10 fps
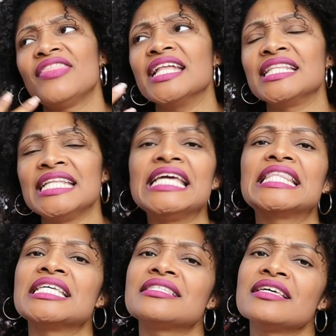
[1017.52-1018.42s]
that
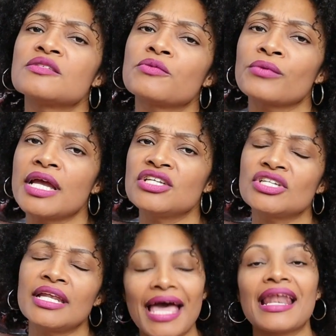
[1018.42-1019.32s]
need this
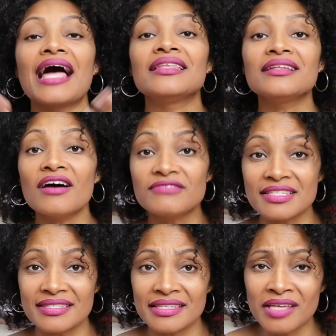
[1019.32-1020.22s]
inspiration. And I love
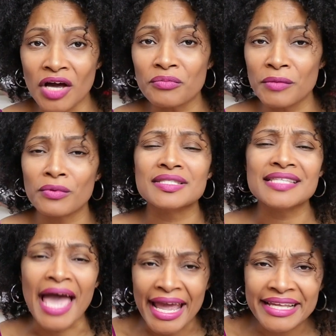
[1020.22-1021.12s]
to see young people
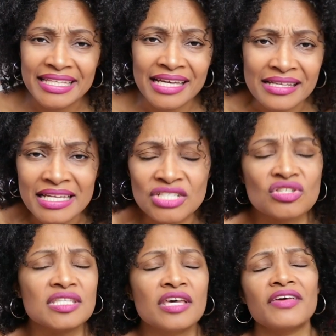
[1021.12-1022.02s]
take the
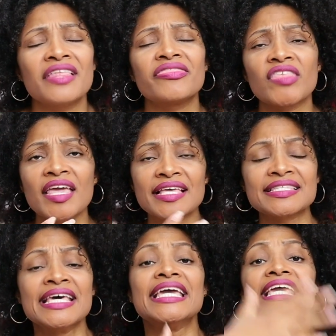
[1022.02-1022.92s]
initiative in
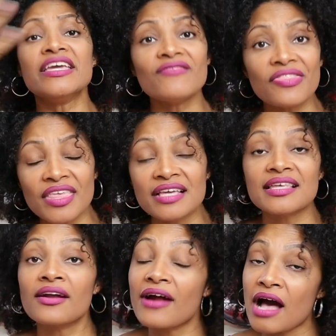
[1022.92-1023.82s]
things, even
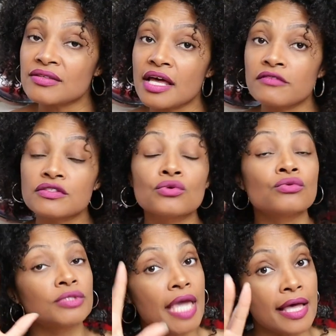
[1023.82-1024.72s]
things that are outside of
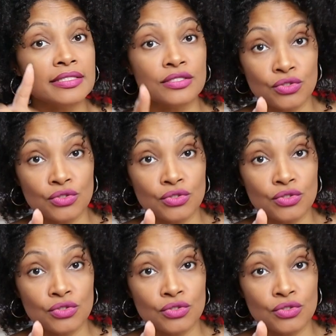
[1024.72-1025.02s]
school. Yes,